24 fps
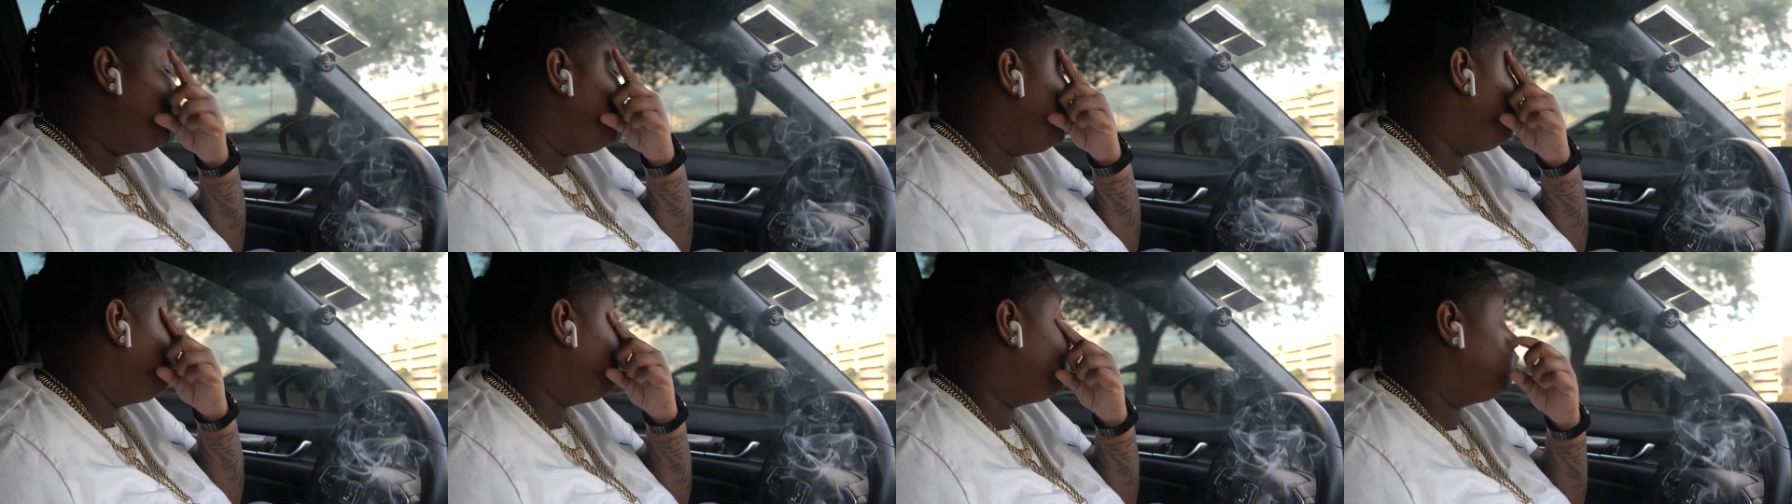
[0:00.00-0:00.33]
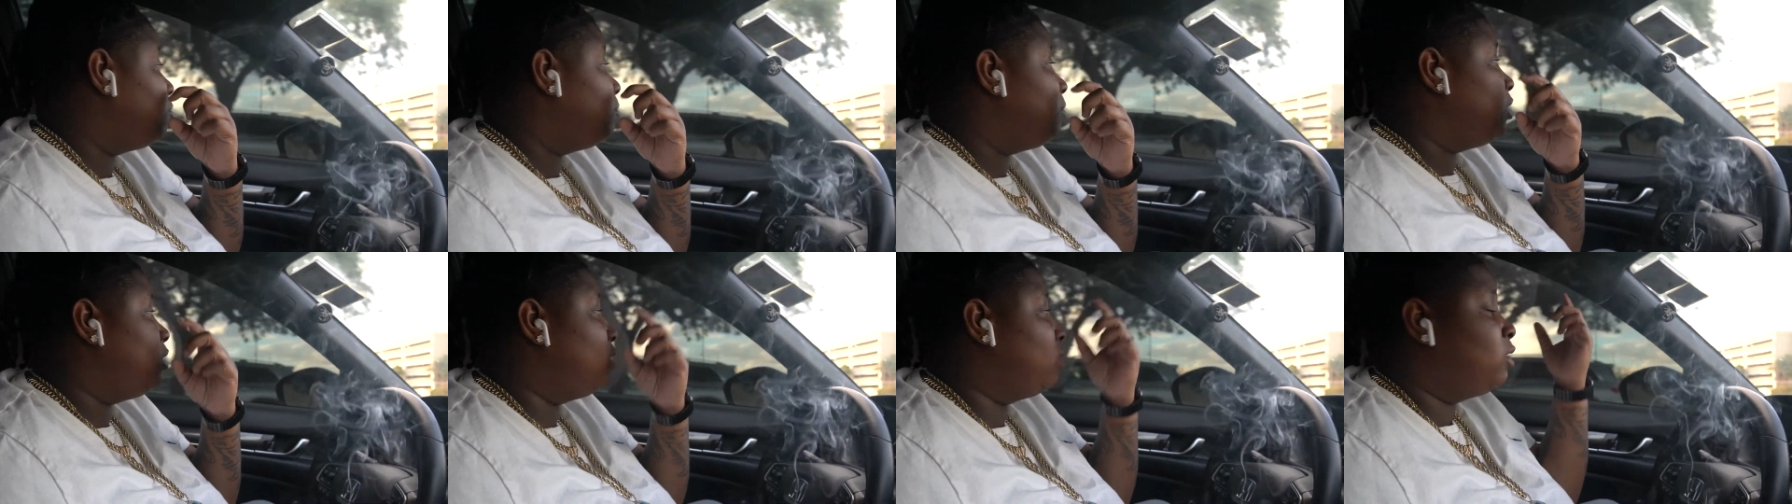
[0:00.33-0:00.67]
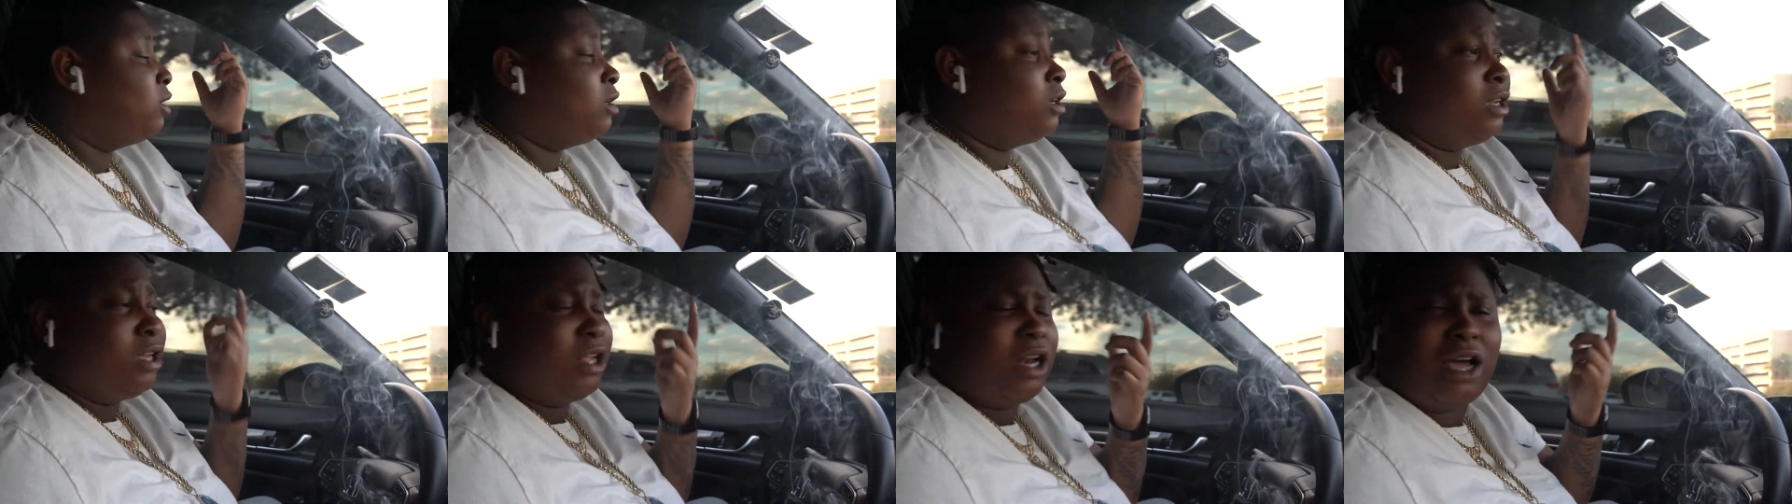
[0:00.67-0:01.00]
You feel me?
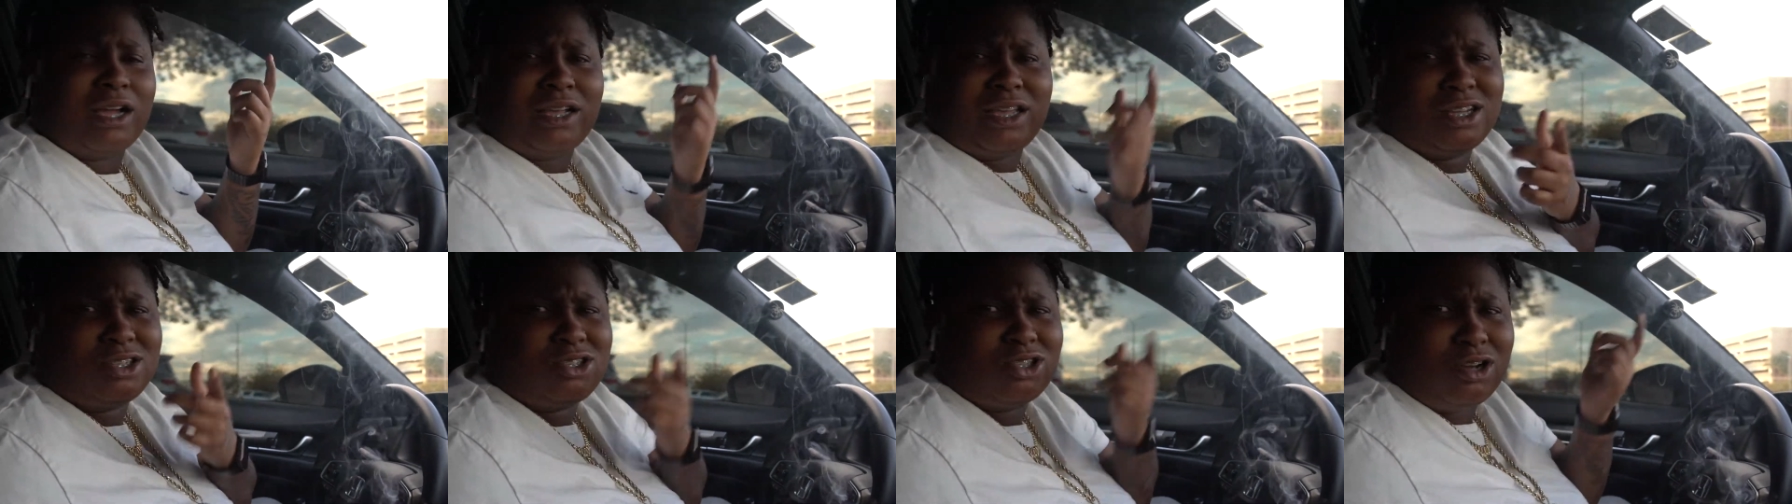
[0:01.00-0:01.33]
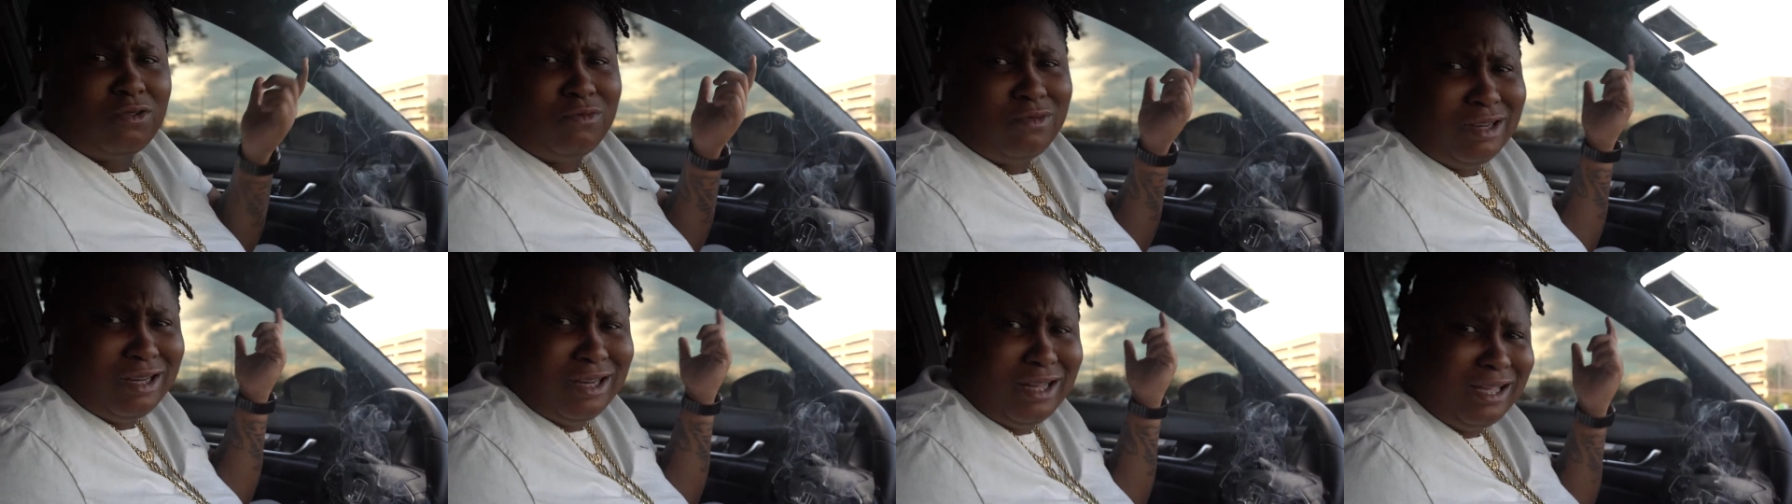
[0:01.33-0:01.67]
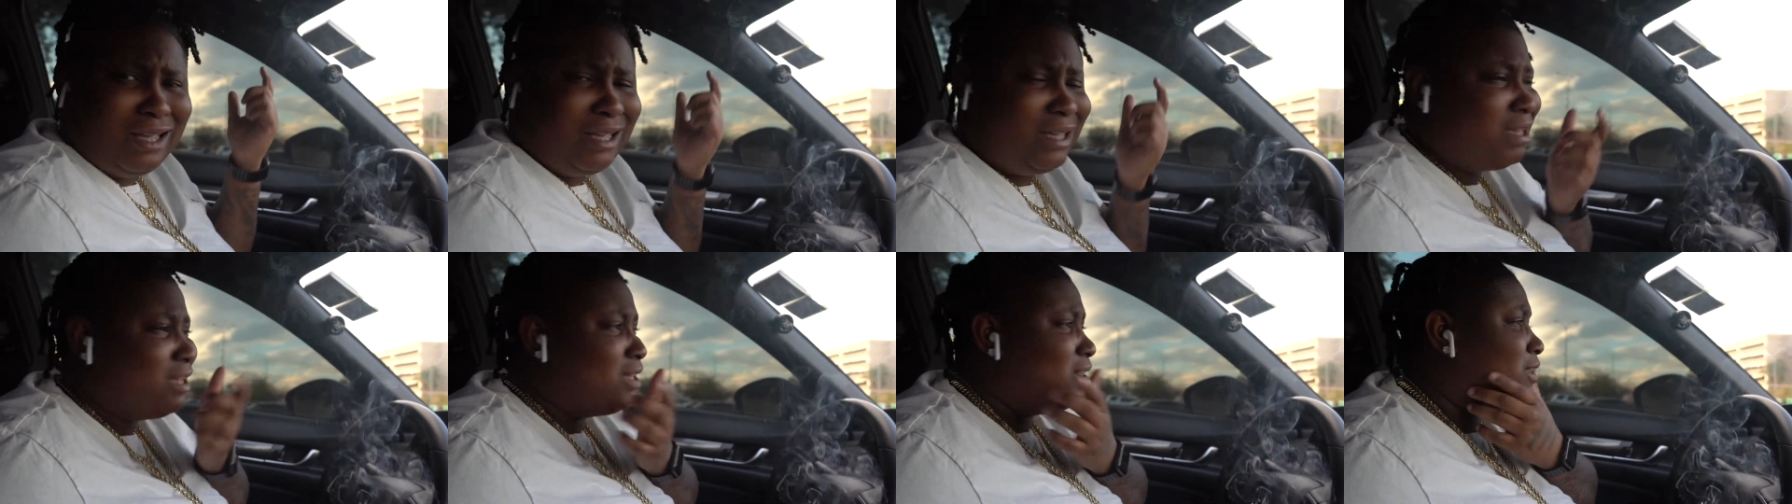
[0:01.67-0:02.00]
And I'll catch y'all when the
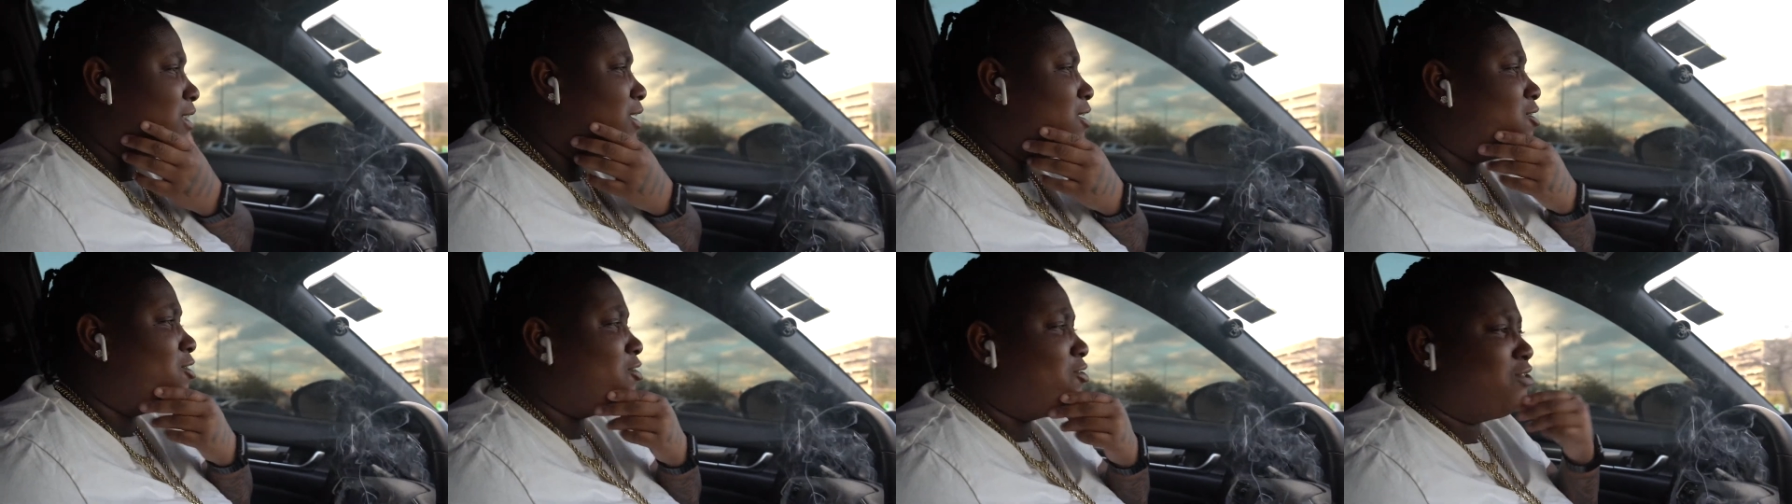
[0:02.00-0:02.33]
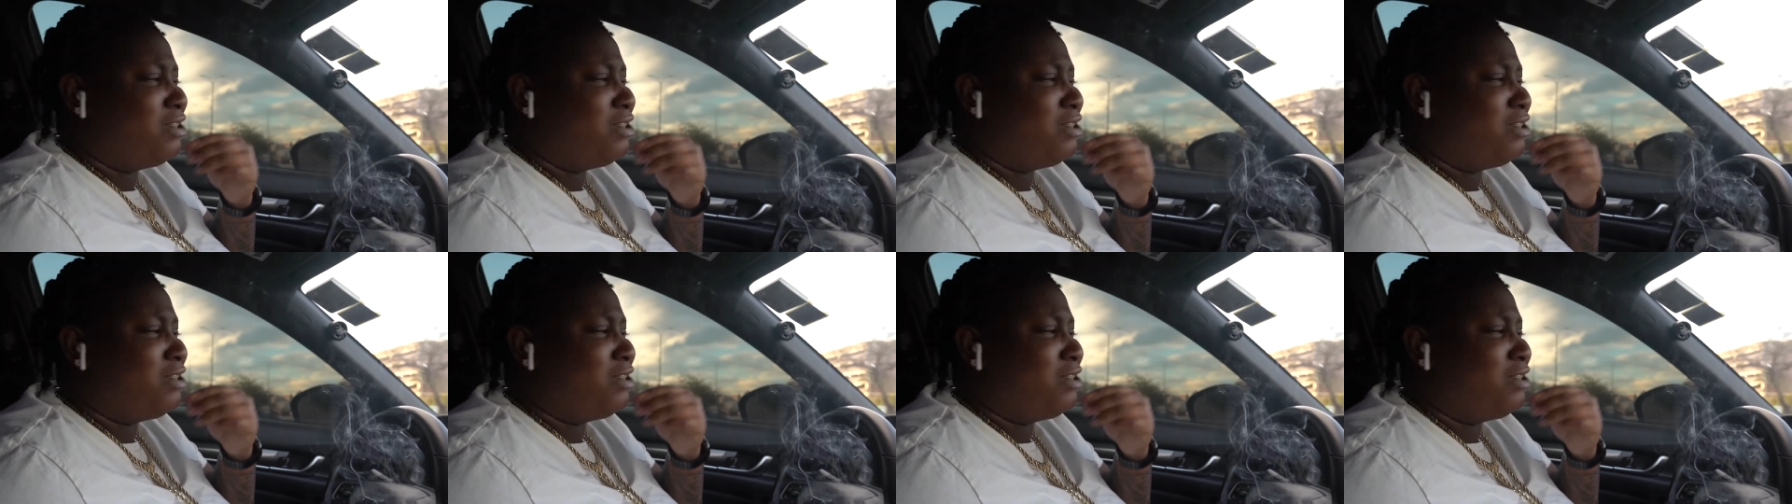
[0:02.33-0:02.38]
nigga get there.